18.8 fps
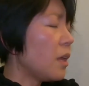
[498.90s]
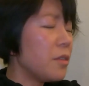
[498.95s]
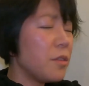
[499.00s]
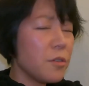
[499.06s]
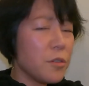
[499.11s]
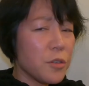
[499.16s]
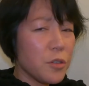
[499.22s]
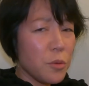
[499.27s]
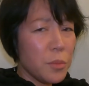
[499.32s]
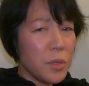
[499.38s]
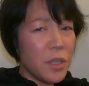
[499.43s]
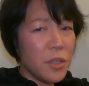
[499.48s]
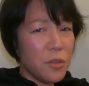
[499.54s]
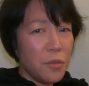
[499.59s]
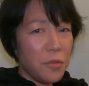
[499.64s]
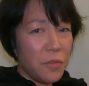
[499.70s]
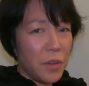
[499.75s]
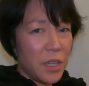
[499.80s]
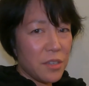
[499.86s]
There's so many
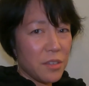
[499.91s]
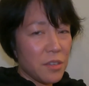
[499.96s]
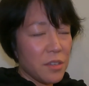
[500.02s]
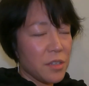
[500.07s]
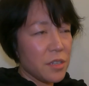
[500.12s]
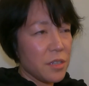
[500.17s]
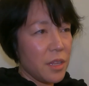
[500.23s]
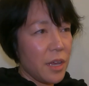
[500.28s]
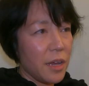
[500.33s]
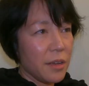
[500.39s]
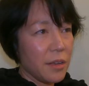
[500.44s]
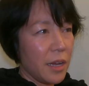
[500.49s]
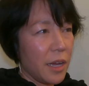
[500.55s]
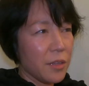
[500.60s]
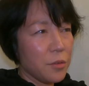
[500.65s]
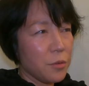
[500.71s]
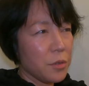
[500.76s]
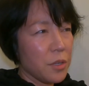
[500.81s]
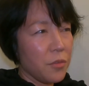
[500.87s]
new faces that I
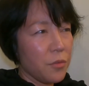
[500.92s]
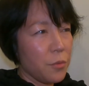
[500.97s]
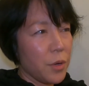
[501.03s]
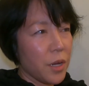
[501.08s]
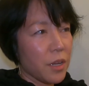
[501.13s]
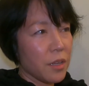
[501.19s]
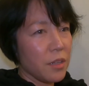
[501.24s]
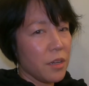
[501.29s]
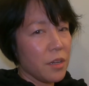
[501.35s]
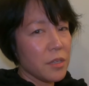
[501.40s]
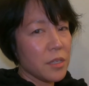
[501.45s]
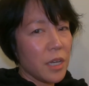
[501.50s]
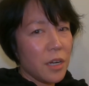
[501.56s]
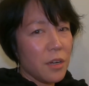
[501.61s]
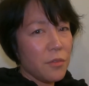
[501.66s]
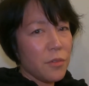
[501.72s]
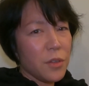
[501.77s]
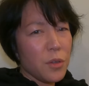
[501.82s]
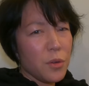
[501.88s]
don't even recognize. I
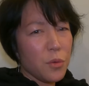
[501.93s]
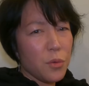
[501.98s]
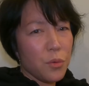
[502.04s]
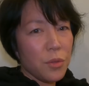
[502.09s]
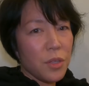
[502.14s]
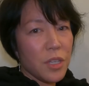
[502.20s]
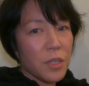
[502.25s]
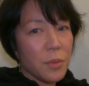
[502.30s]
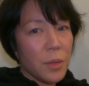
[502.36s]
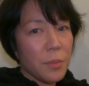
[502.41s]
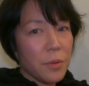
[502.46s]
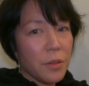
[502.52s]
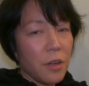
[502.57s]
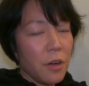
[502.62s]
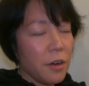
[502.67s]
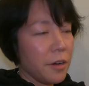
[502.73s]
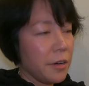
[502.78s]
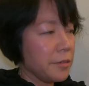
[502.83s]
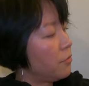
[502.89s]
don't even know who these people
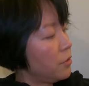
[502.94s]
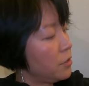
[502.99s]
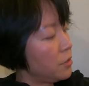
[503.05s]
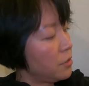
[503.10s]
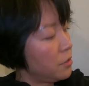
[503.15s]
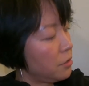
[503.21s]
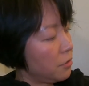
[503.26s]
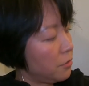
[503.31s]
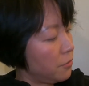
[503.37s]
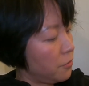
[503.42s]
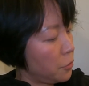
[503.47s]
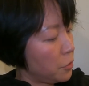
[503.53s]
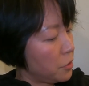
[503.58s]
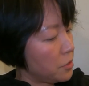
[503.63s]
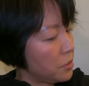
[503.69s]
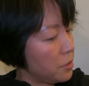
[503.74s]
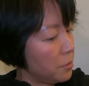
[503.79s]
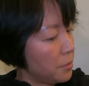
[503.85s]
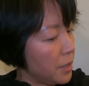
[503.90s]
are. It feels a little
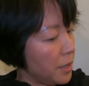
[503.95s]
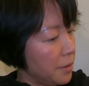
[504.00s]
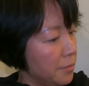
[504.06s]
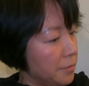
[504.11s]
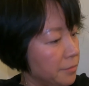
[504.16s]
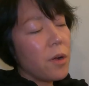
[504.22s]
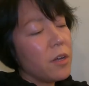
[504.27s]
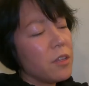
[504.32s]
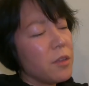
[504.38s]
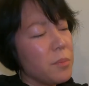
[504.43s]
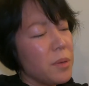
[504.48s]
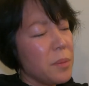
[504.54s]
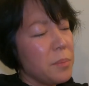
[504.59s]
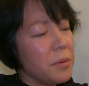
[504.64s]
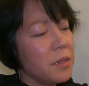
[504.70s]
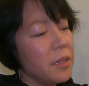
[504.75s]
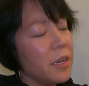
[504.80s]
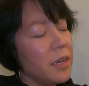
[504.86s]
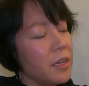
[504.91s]
foreign to me. All the
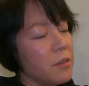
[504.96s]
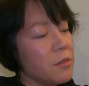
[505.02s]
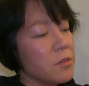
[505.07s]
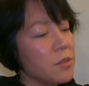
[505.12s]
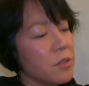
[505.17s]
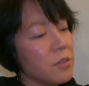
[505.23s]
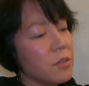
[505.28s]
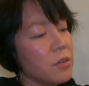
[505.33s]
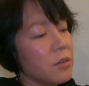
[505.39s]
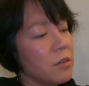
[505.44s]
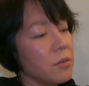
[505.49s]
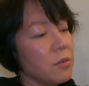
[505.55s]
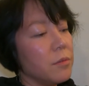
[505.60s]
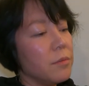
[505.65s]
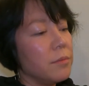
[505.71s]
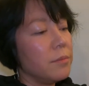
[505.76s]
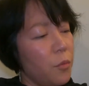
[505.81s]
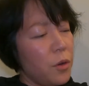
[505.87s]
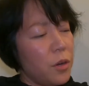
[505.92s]
people that I used to know,
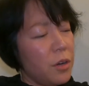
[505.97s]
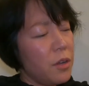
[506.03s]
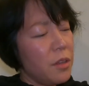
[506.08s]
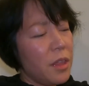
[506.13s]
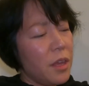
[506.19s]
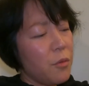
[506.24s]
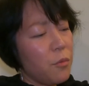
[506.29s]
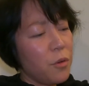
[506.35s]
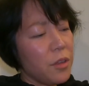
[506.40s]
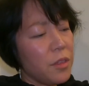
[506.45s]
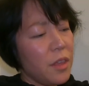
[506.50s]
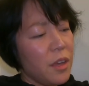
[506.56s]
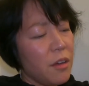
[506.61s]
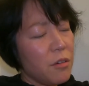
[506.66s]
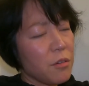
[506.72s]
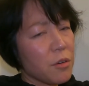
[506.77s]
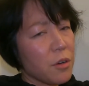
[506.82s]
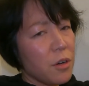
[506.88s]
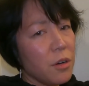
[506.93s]
where'd they
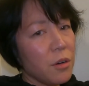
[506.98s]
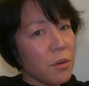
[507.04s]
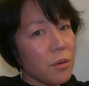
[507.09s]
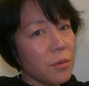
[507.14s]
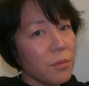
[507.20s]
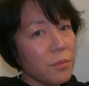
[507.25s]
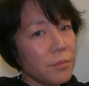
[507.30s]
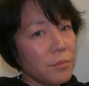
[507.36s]
all go?